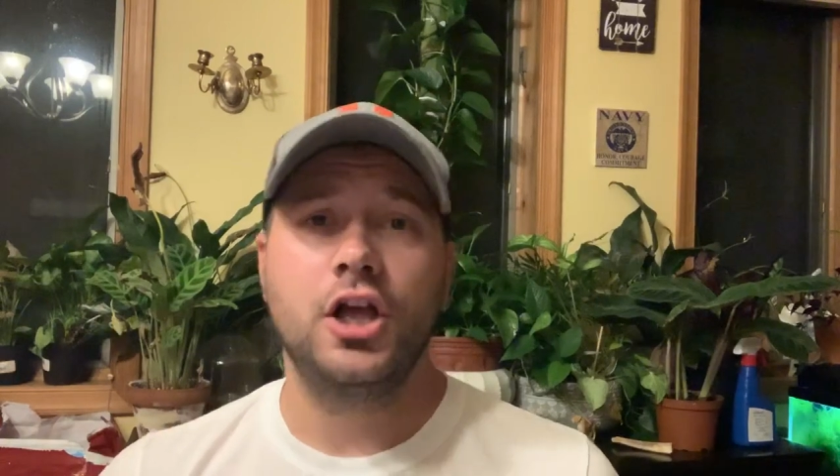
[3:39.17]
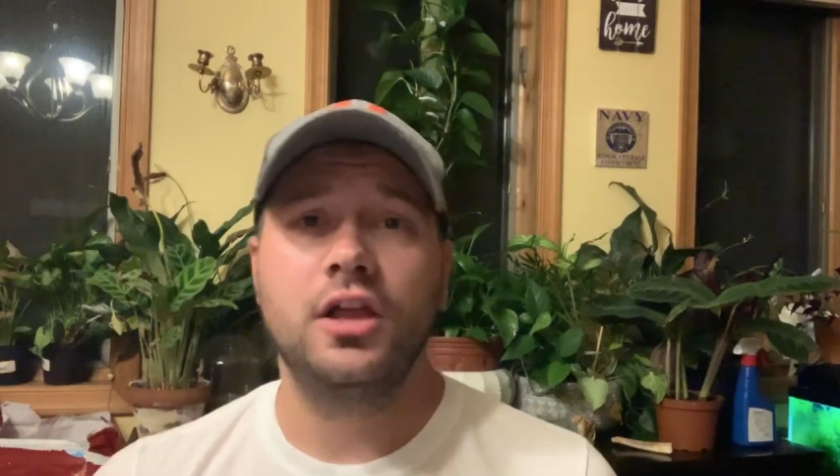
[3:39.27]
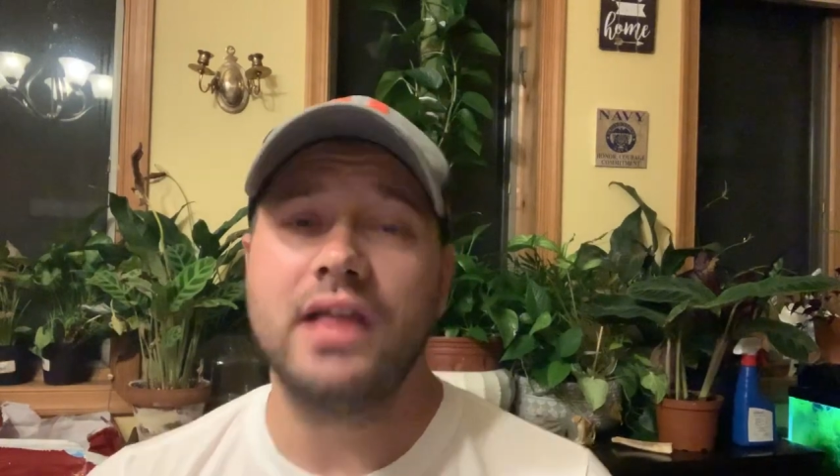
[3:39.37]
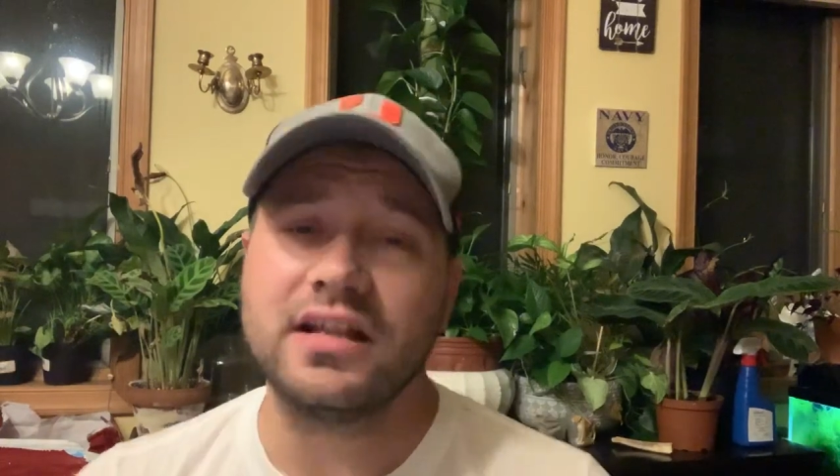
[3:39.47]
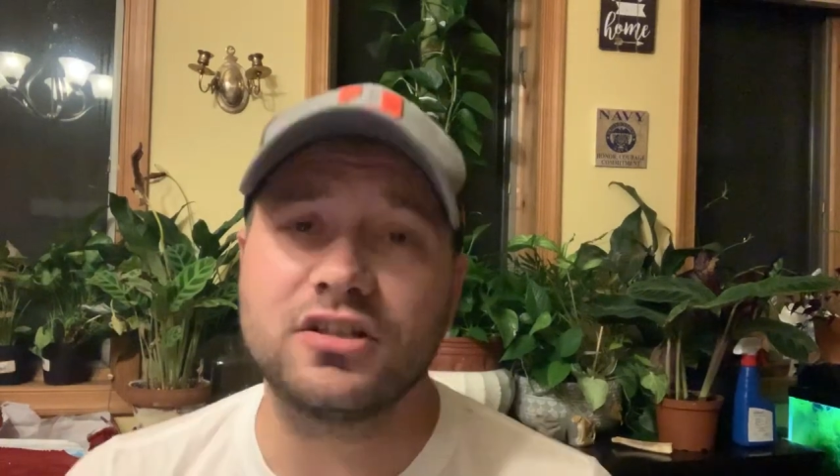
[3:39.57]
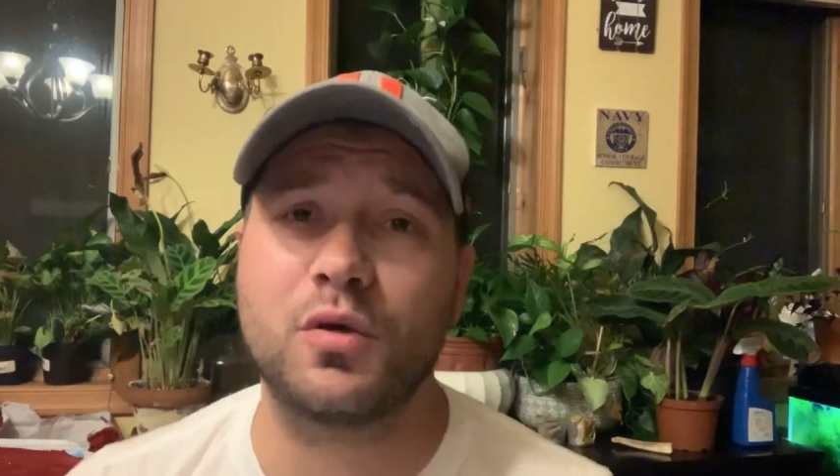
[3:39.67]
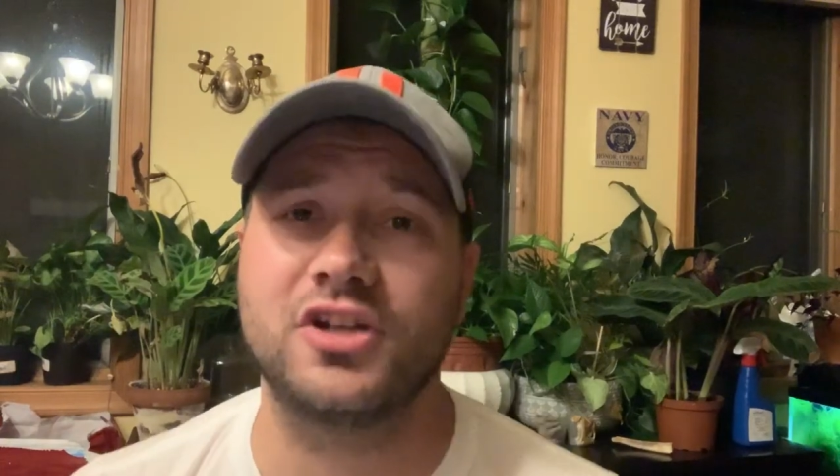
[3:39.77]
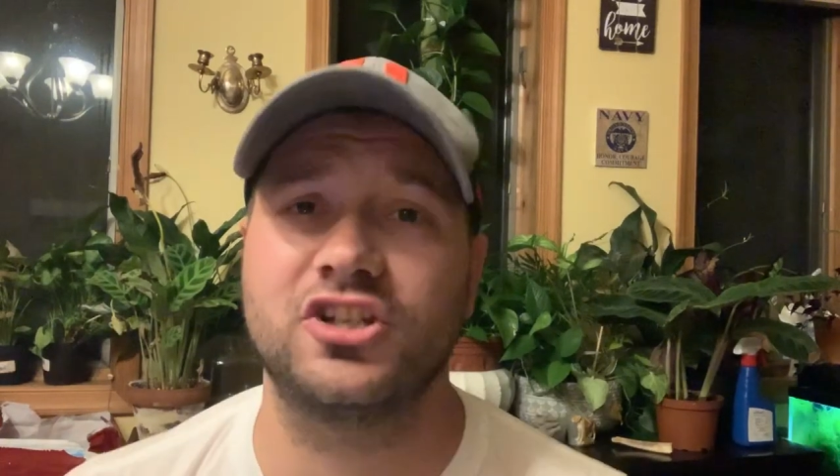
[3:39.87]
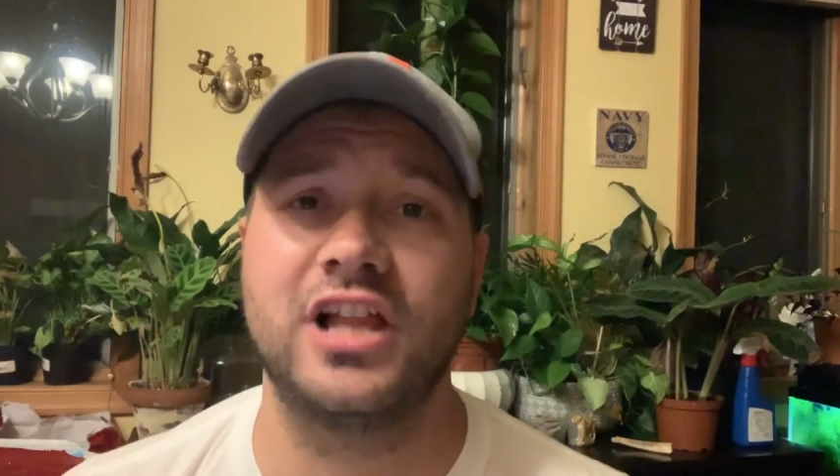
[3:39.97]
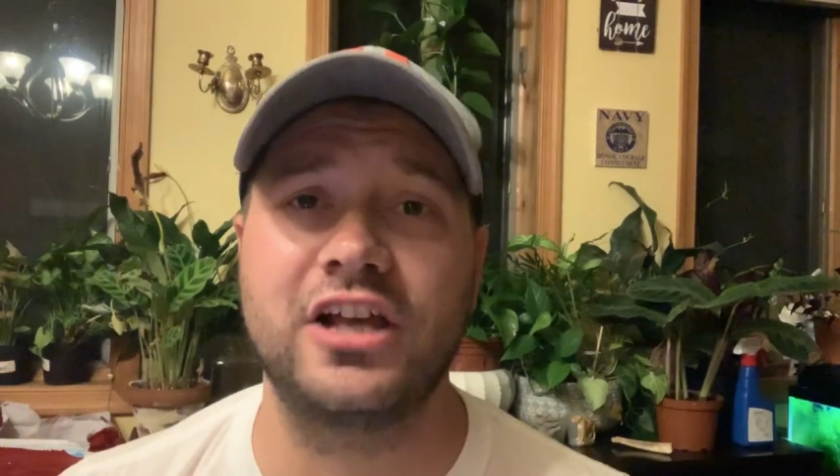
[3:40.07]
That's a
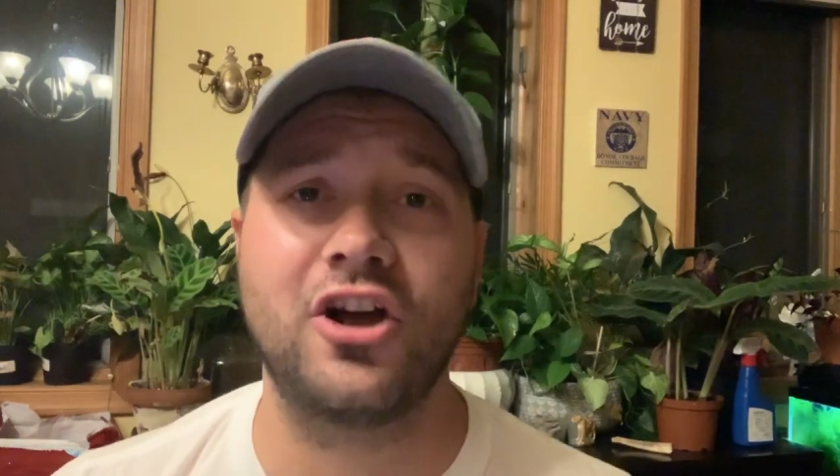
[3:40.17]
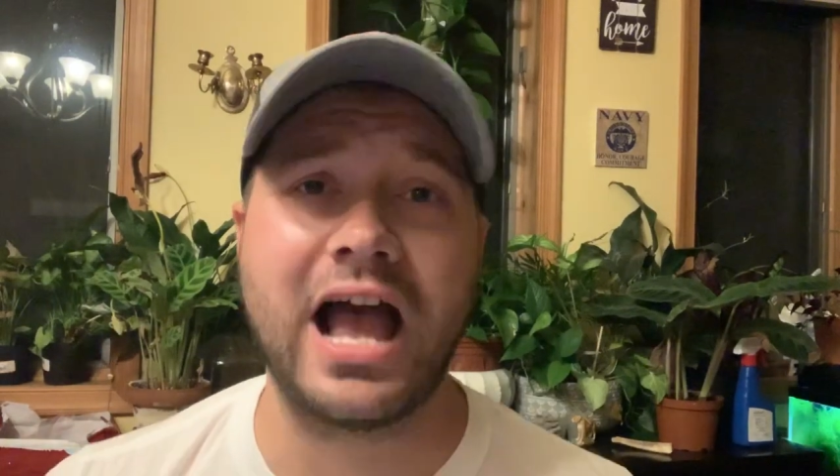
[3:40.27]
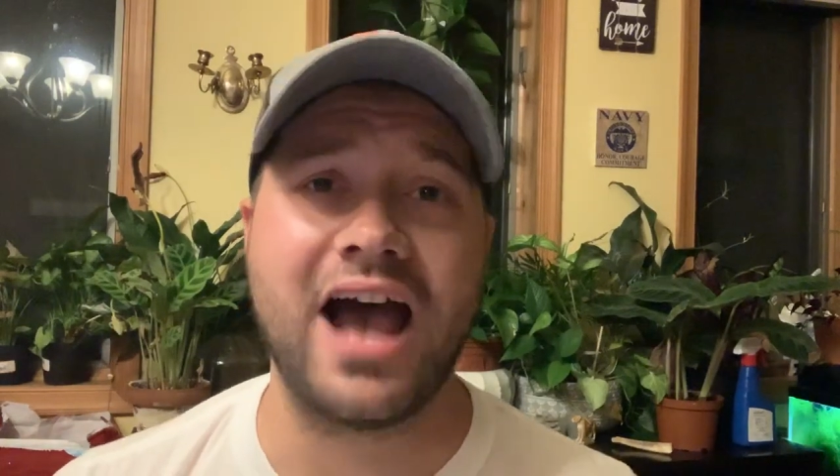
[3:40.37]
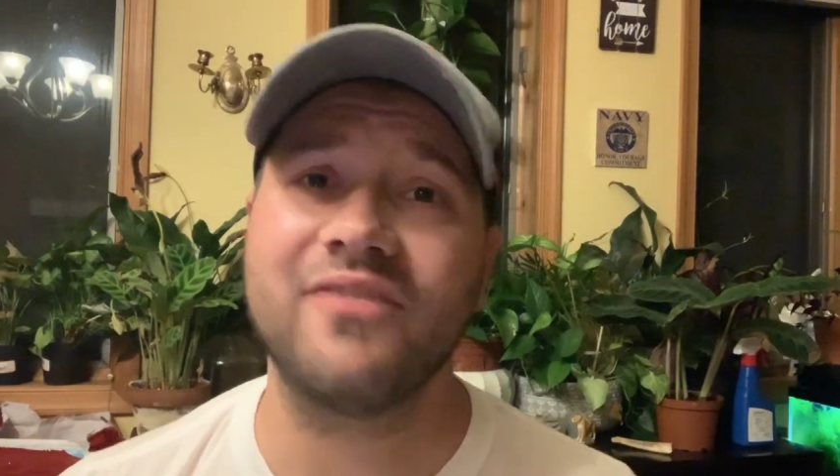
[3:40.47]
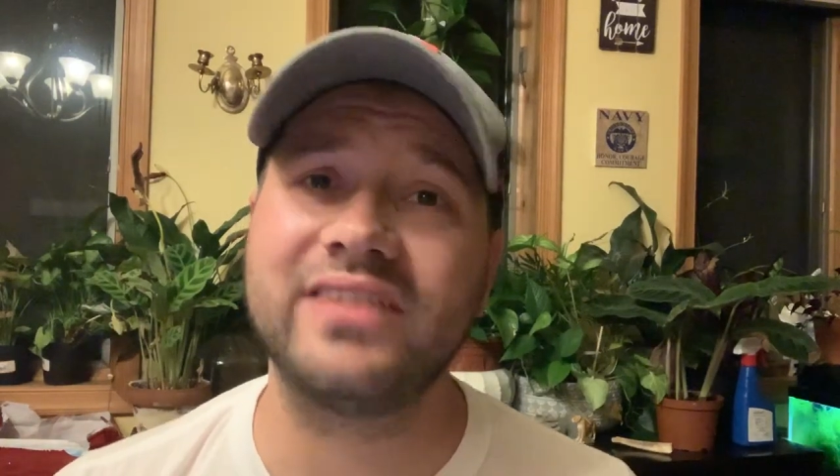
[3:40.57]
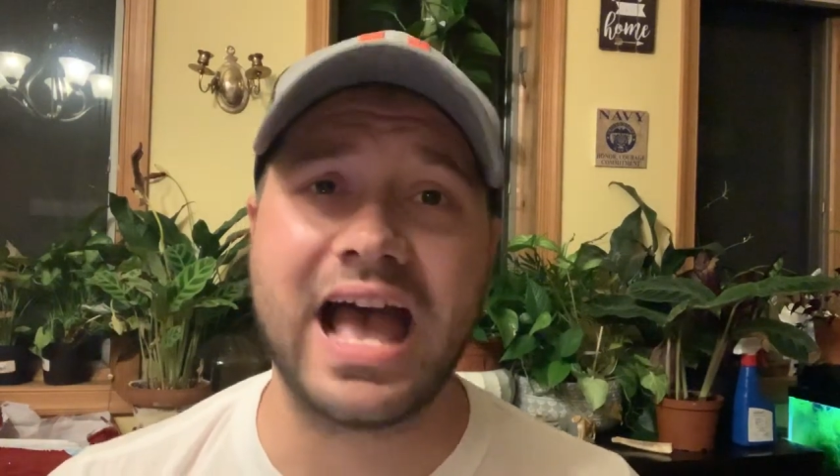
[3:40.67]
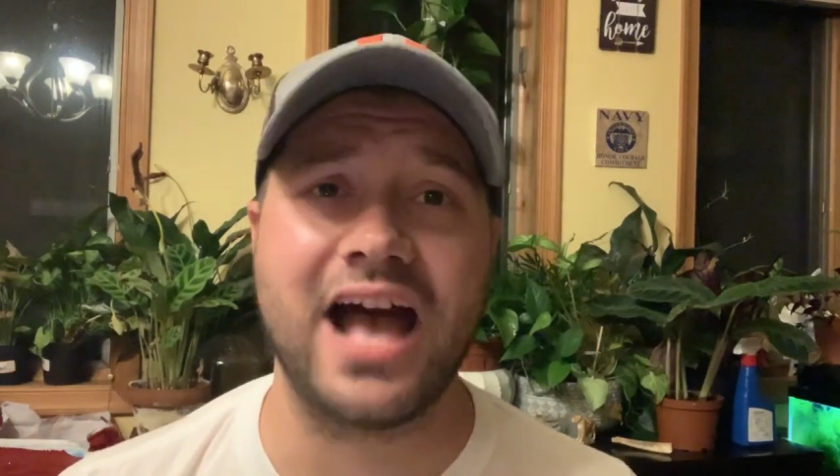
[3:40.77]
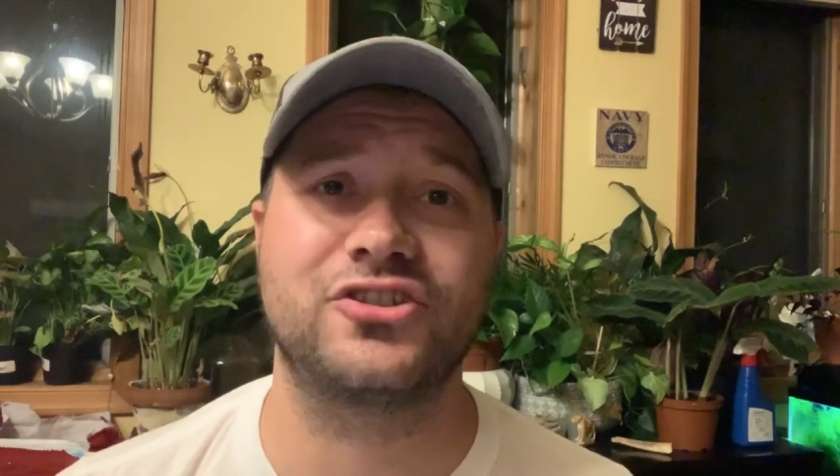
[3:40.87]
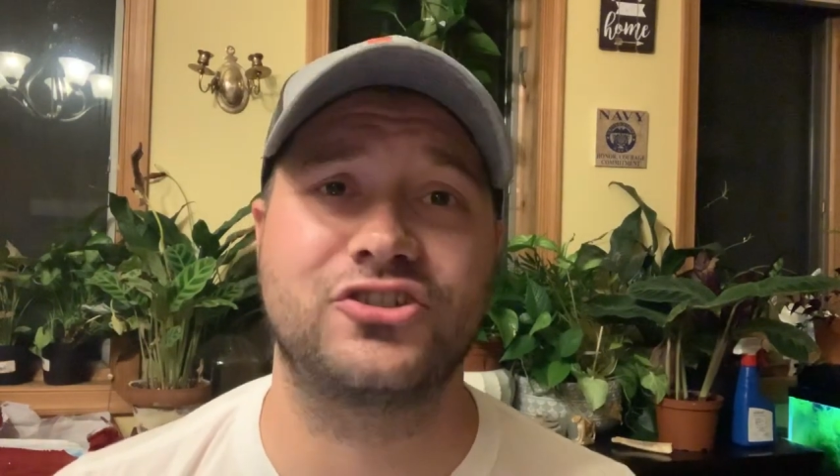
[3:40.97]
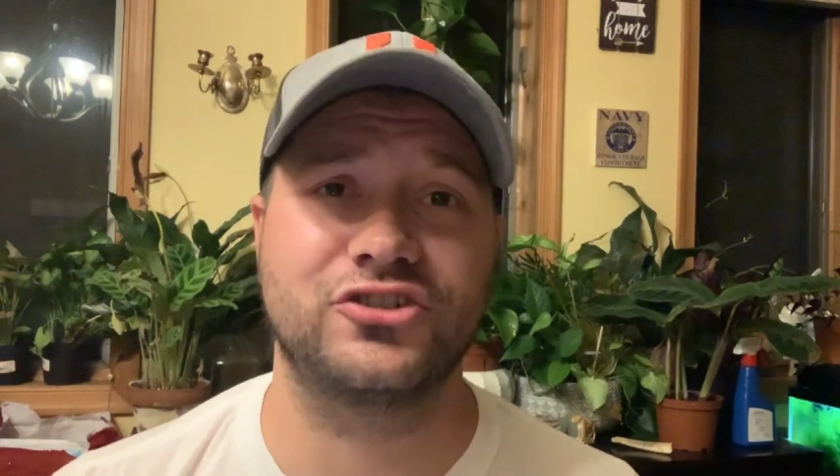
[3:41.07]
question that you'll have to
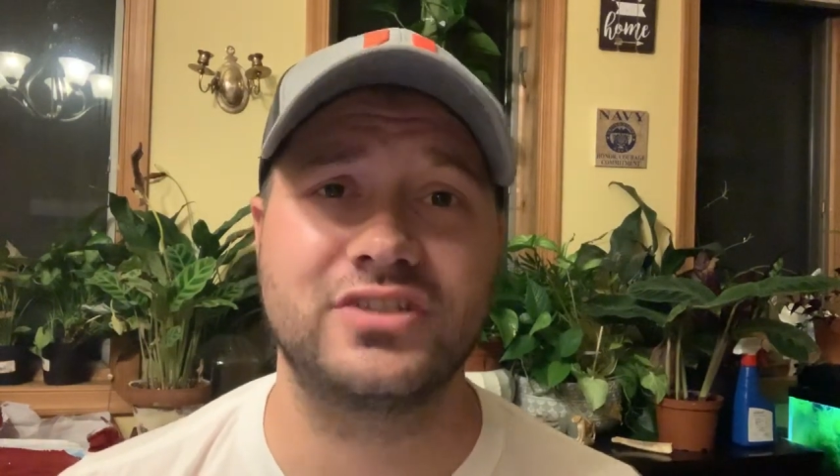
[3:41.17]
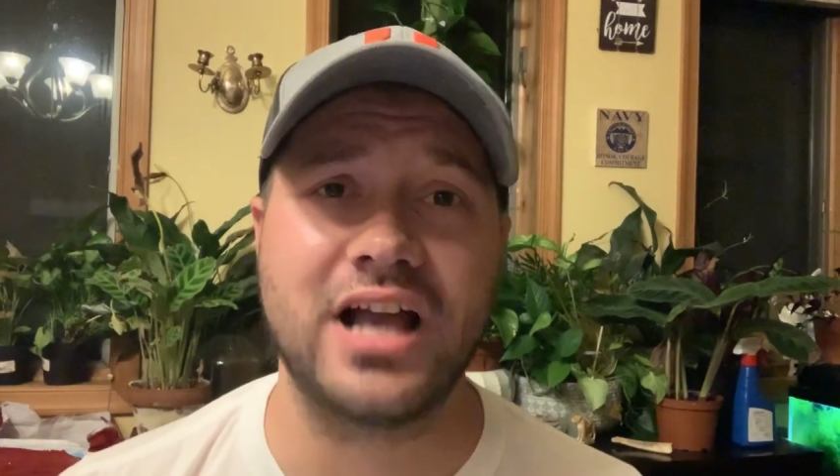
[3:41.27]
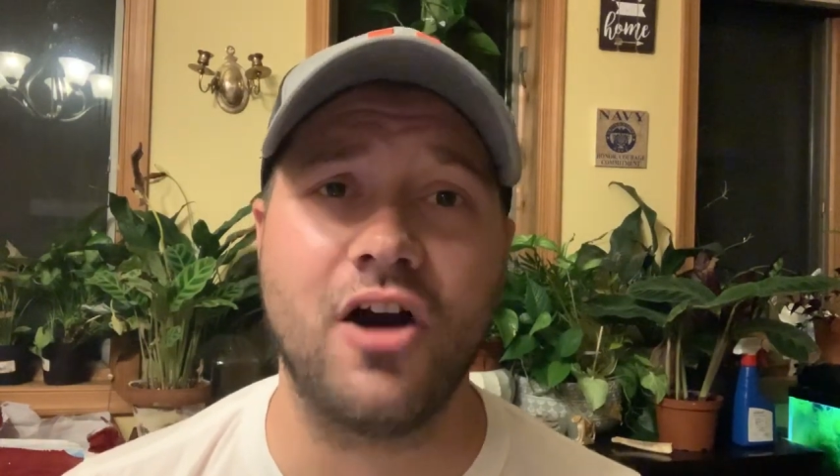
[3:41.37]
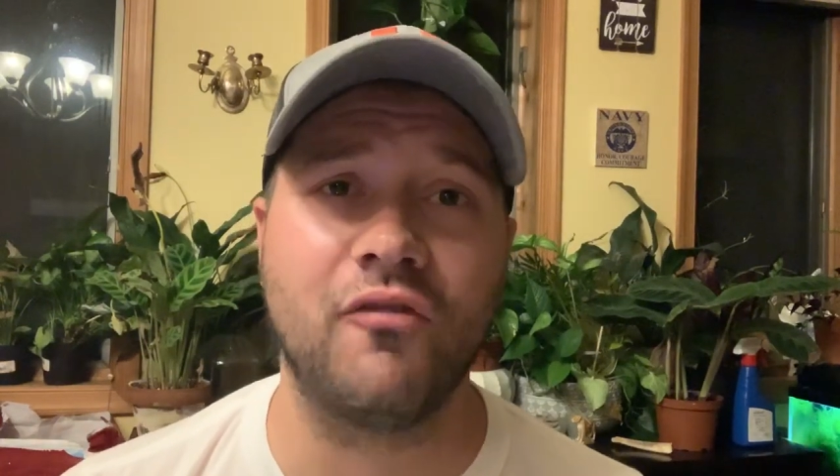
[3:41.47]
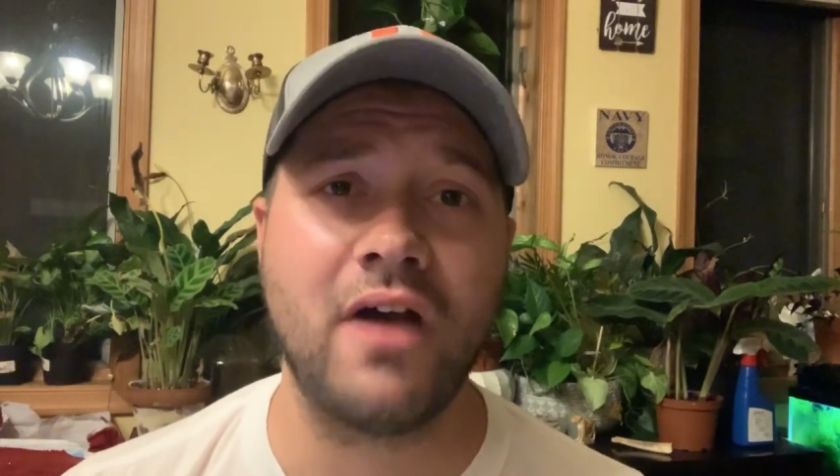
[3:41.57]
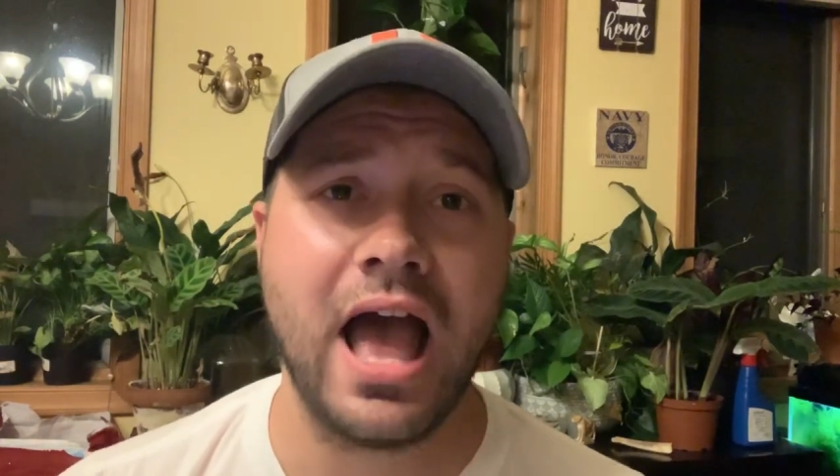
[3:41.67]
ask yourself.